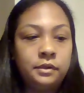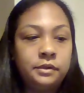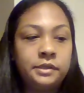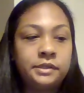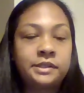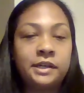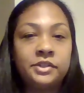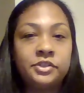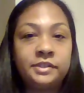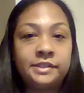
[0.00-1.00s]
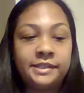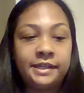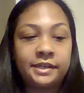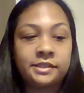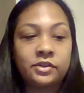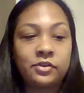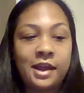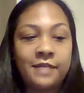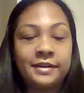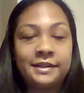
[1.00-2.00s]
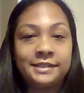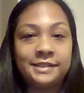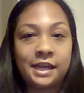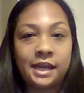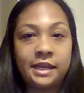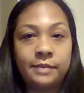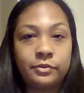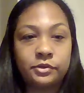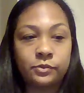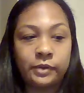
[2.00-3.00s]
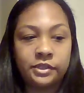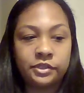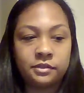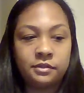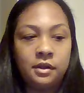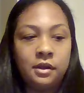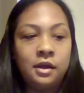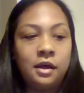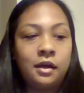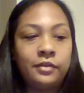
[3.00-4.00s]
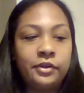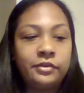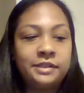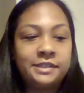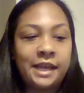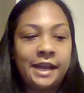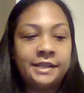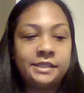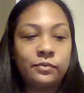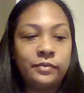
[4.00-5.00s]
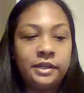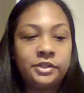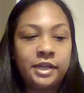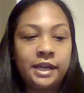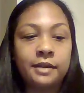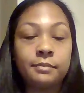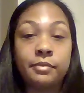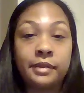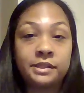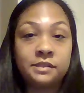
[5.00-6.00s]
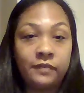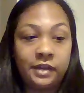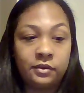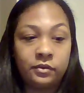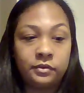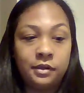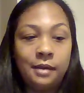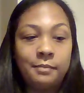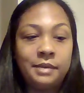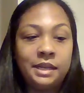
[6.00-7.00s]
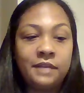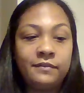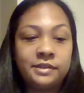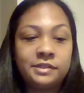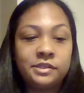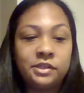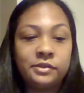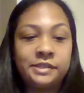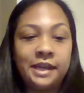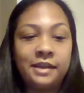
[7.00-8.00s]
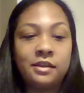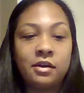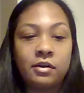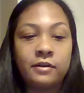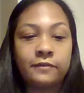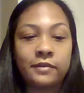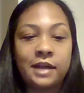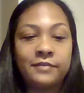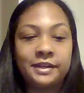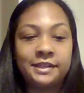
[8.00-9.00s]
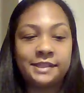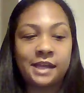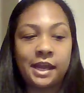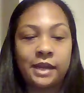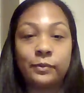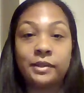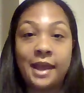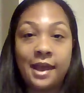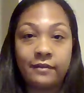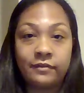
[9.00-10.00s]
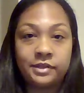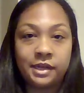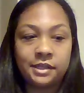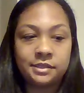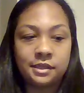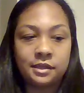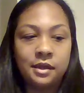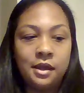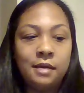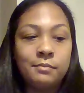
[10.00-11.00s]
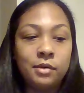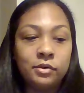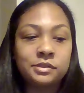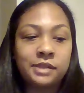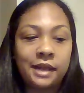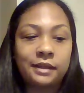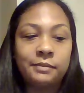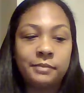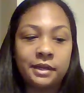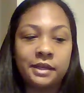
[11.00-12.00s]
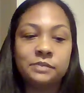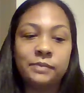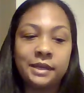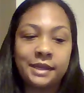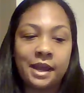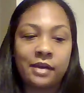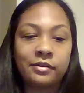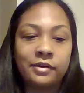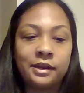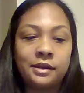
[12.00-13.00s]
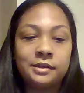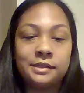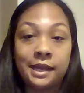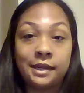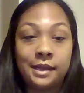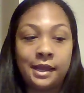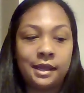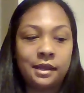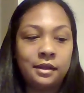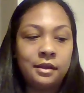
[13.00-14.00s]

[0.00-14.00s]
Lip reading: Discussion 6: Graphic Design and Persuasion. Although design is a rich and complex field, many of us associate the art of graphic design with advertising, most likely because we encounter it day to day.